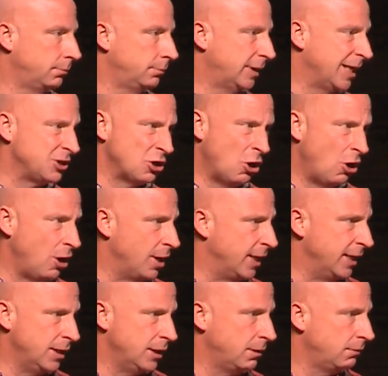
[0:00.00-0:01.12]
That's hard,
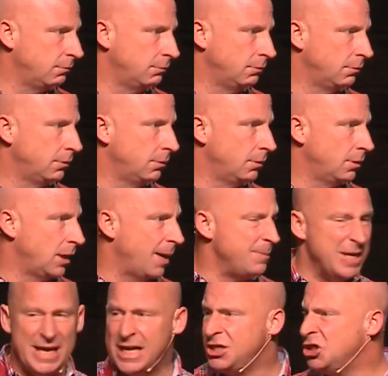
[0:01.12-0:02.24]
isn't it? I
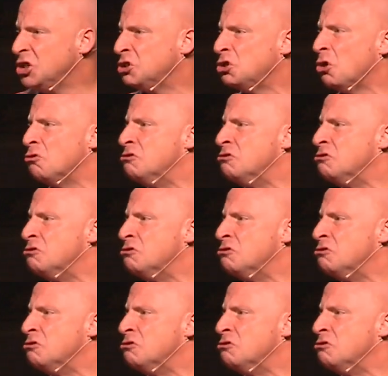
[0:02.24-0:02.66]
mean, he just so